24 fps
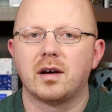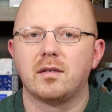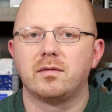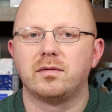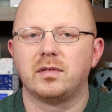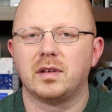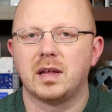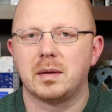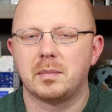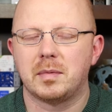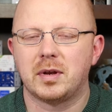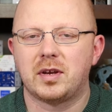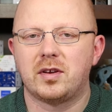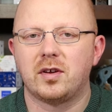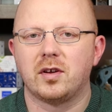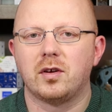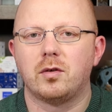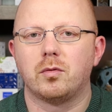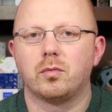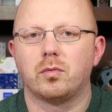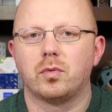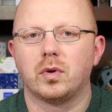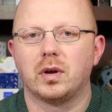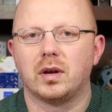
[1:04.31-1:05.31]
of
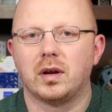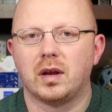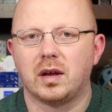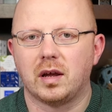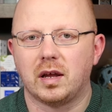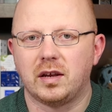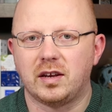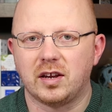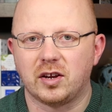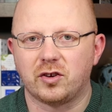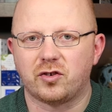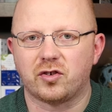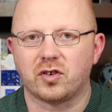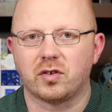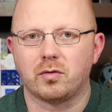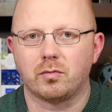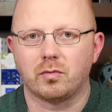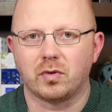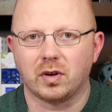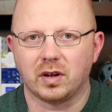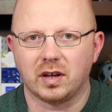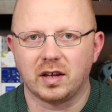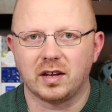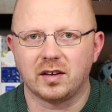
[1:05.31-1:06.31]
limited re
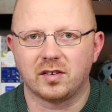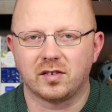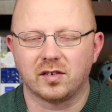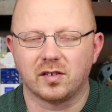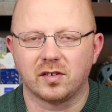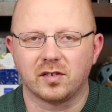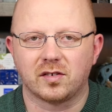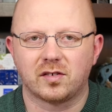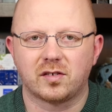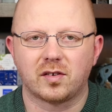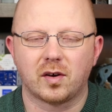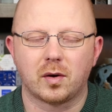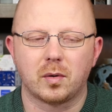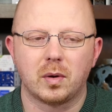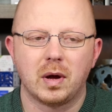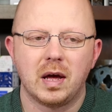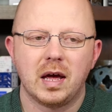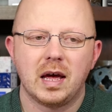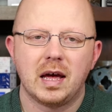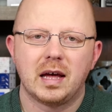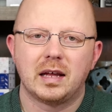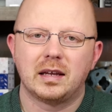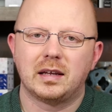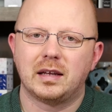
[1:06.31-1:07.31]
edition releases. So,
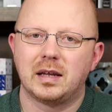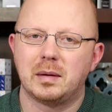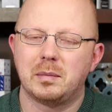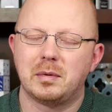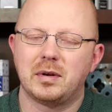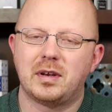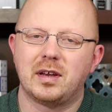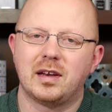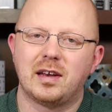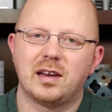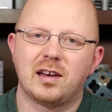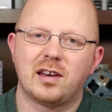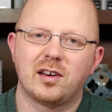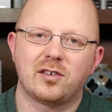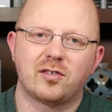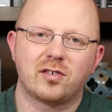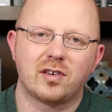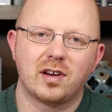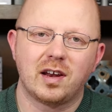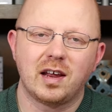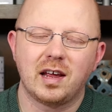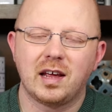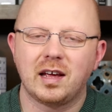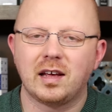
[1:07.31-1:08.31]
limited
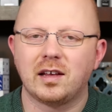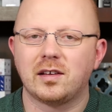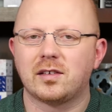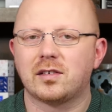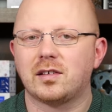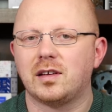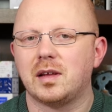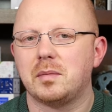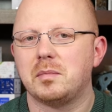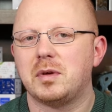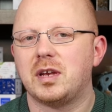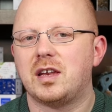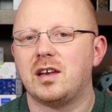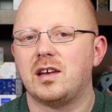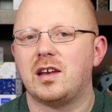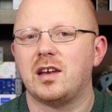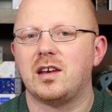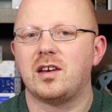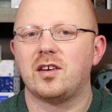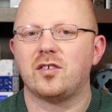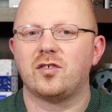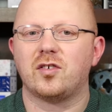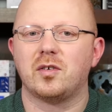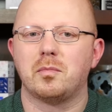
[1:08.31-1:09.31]
edition inks, limited
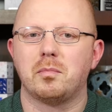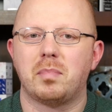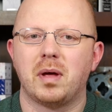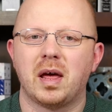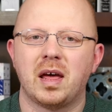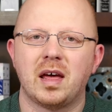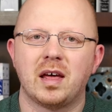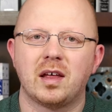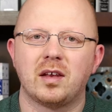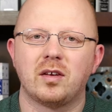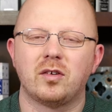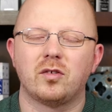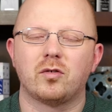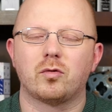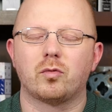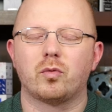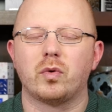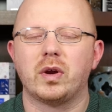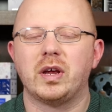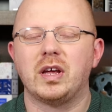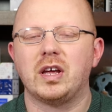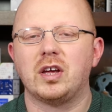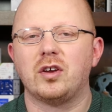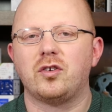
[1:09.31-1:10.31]
edition pens,
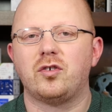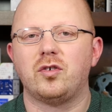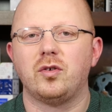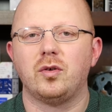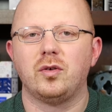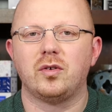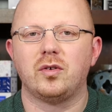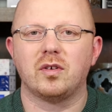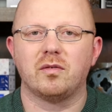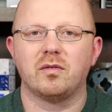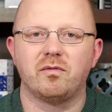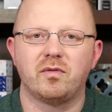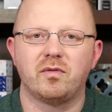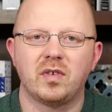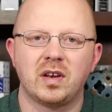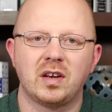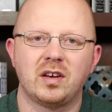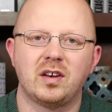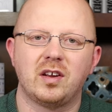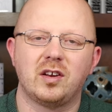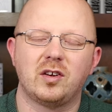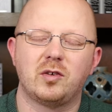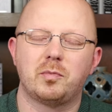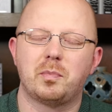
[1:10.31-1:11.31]
reissues of
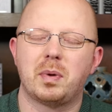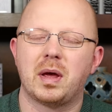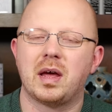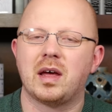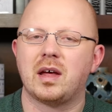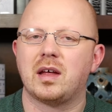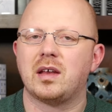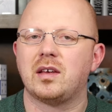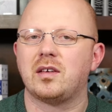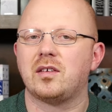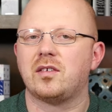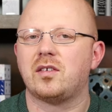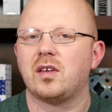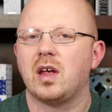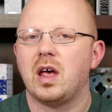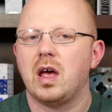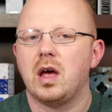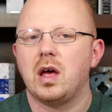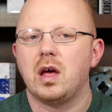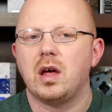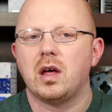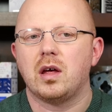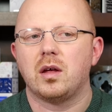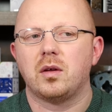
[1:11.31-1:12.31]
vintage pens,
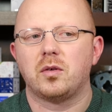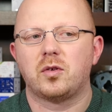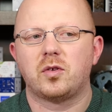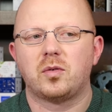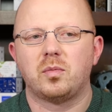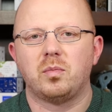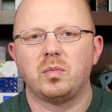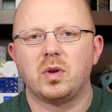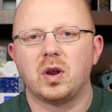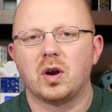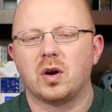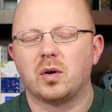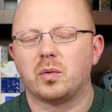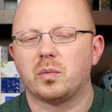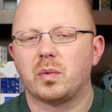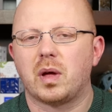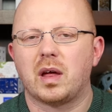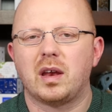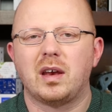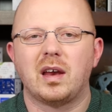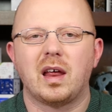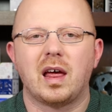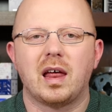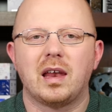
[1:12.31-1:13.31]
you know,
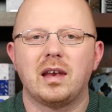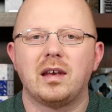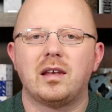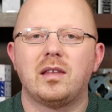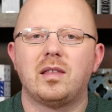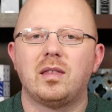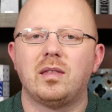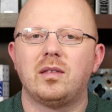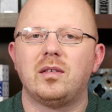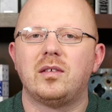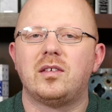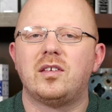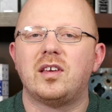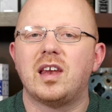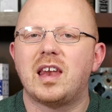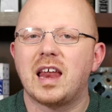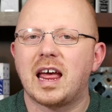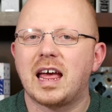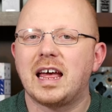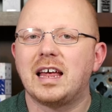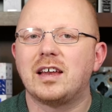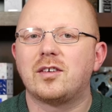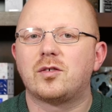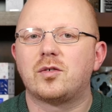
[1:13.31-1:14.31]
and and
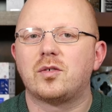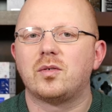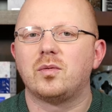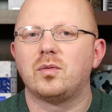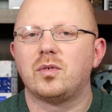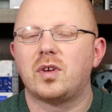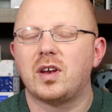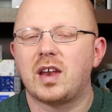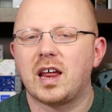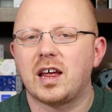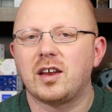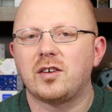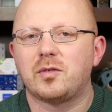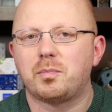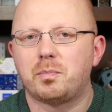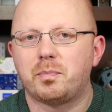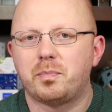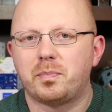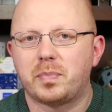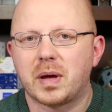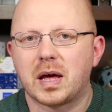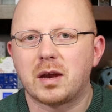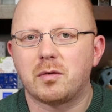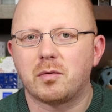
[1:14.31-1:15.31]
today is today's
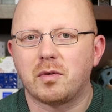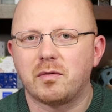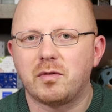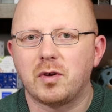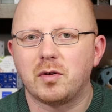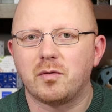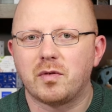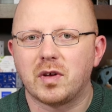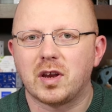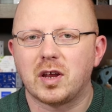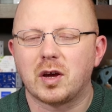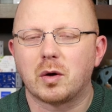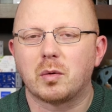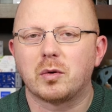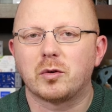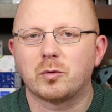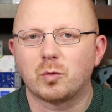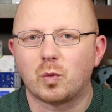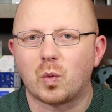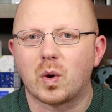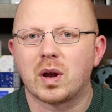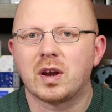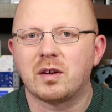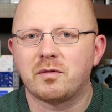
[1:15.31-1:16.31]
pen review video is
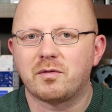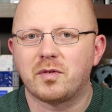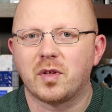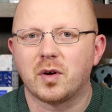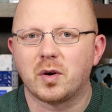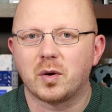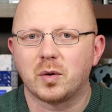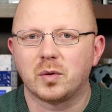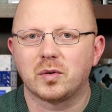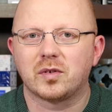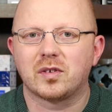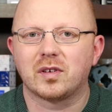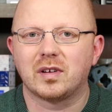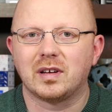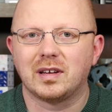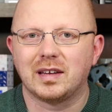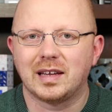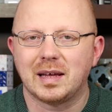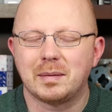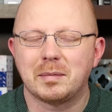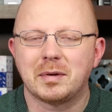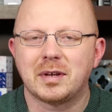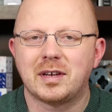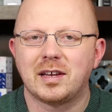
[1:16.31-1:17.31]
one of those
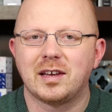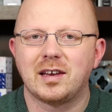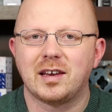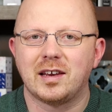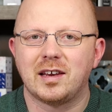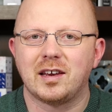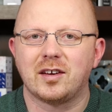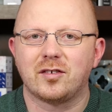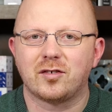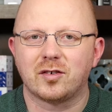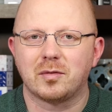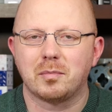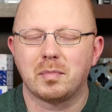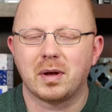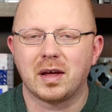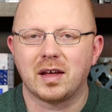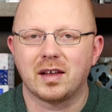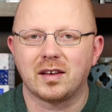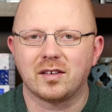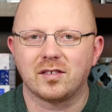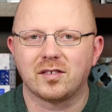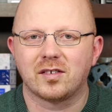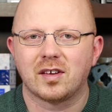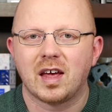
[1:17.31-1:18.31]
limited edition
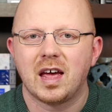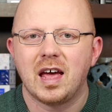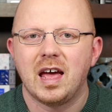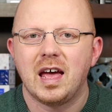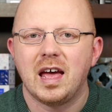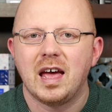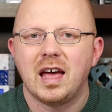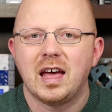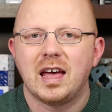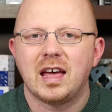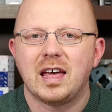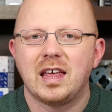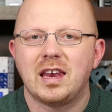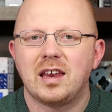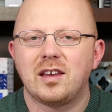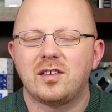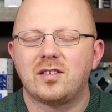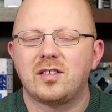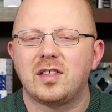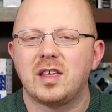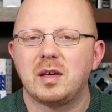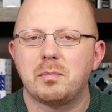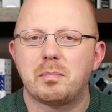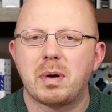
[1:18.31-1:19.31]
pens. It
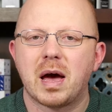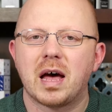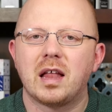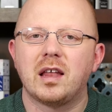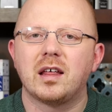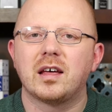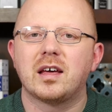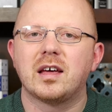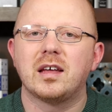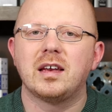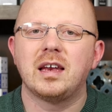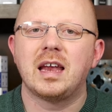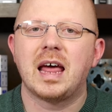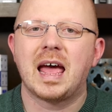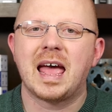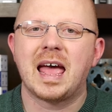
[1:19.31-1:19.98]
is the Pelikan